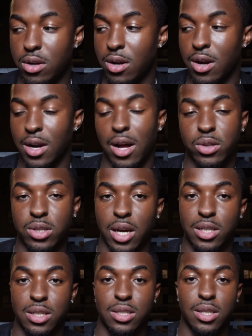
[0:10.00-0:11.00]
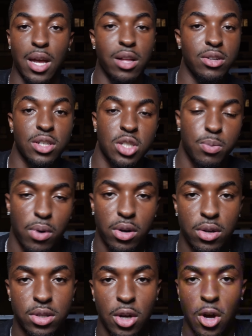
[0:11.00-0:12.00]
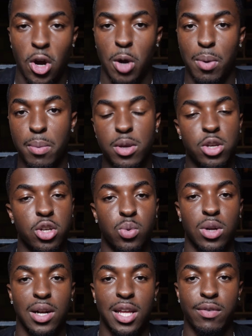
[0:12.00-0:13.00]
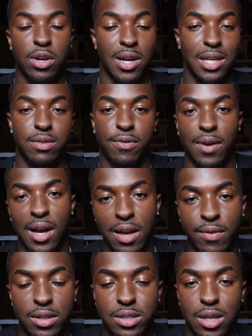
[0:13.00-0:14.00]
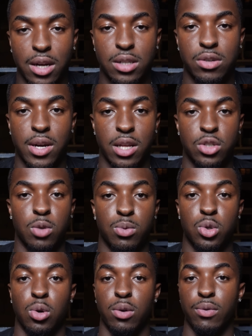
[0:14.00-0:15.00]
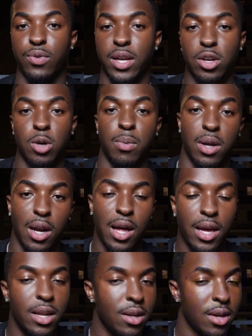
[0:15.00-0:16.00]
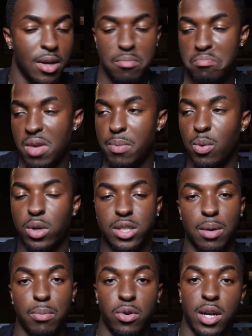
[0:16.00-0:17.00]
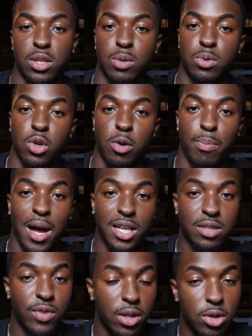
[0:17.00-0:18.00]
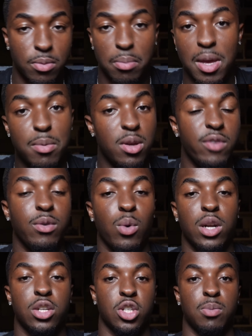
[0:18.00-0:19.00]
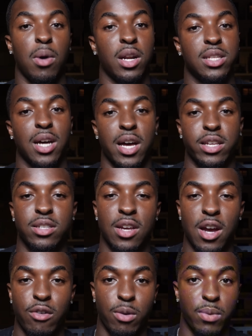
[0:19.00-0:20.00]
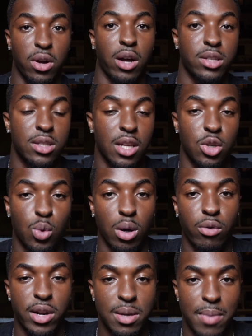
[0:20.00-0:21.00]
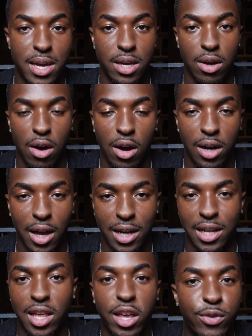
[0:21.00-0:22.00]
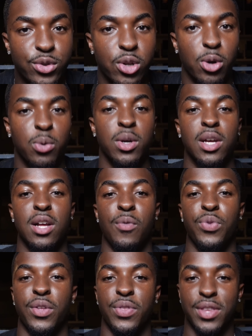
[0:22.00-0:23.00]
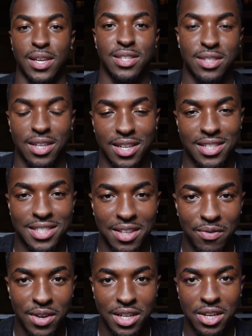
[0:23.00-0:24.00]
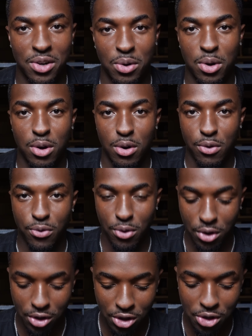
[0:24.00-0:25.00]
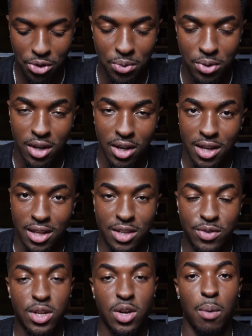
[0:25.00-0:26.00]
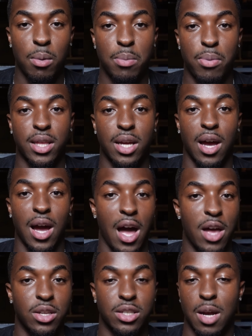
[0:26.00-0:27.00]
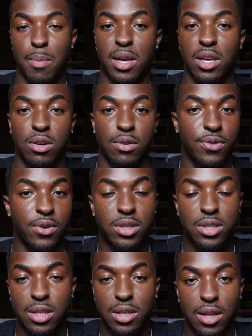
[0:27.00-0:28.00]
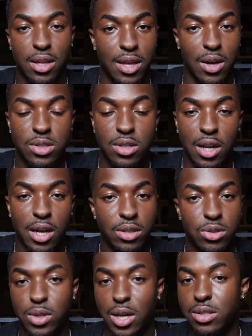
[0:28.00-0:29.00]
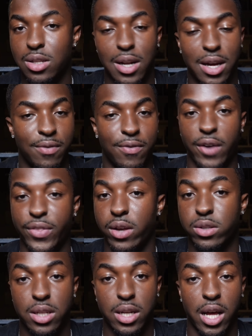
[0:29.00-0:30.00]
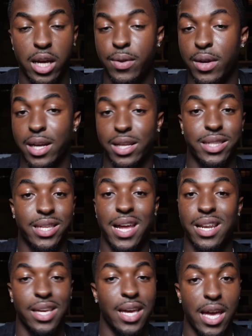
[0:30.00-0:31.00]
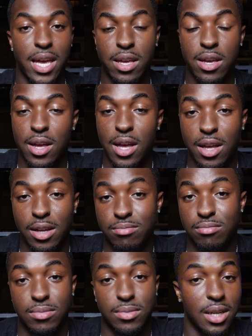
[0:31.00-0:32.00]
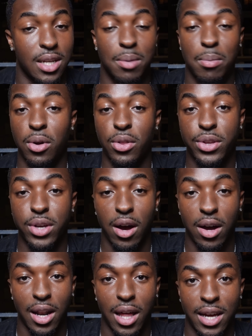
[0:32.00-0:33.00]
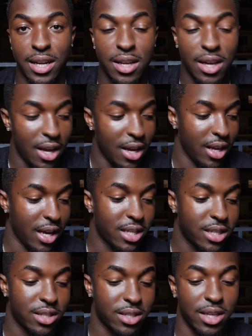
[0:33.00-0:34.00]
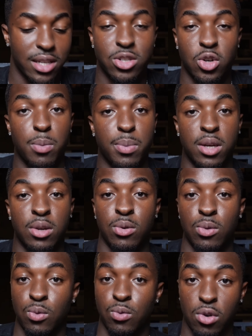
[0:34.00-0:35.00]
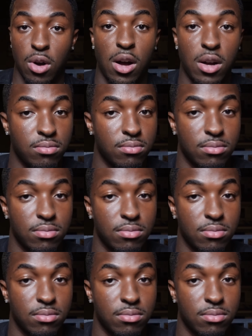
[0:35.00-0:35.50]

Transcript: learn how to actually scale your digital product, or maybe you just want to leave your 9 to 5 and start creating some sort of income online. Maybe you want to start creating some sort of passive income. Maybe you even want to just monetize from the content that you are already making online. If so, then this is the video for you. In this video, I'm going to break down how you can start making your first 1,000 online, 2,000 online, 5,000 online, 10K in a month online. This is going to be raw.